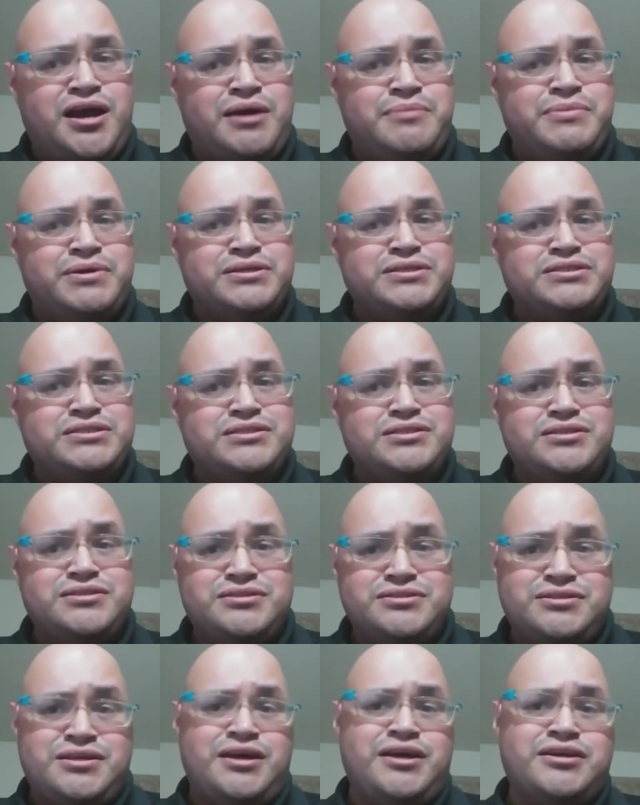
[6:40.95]
comics,
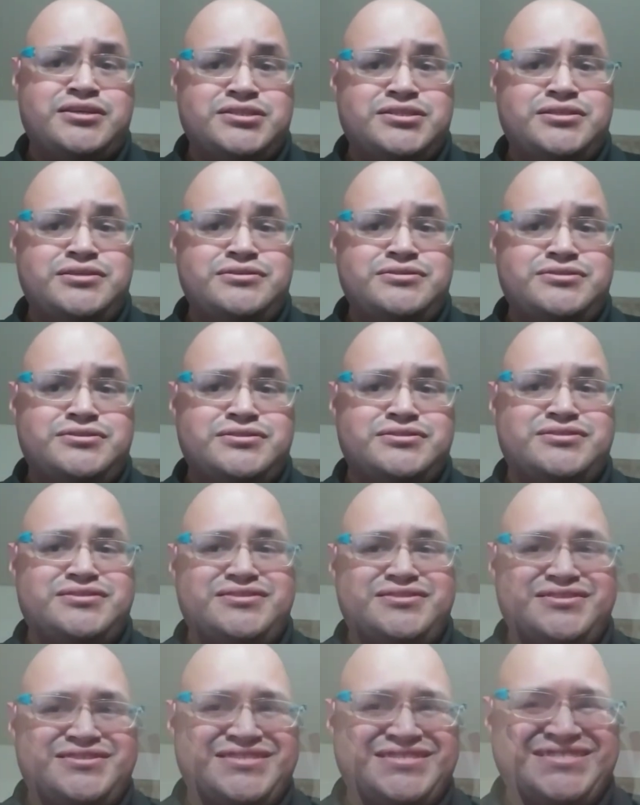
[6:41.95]
not
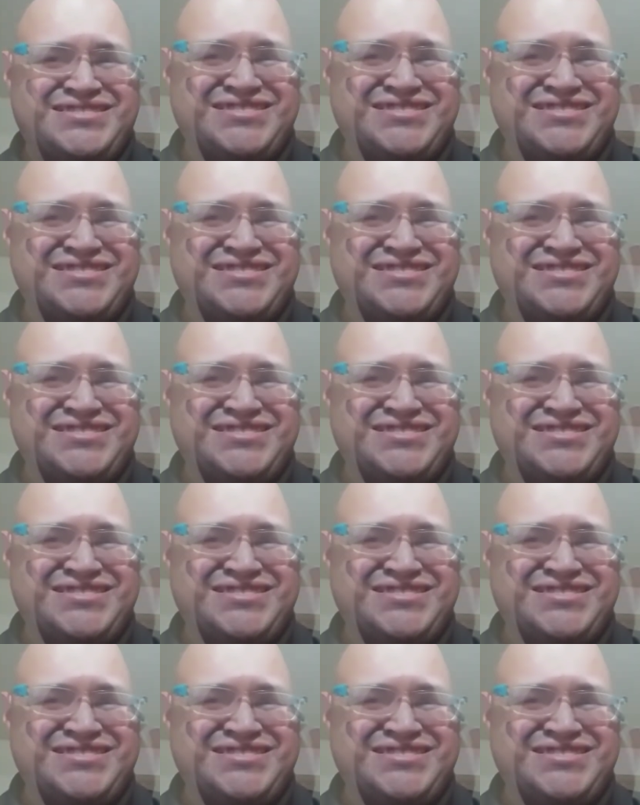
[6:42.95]
excuses.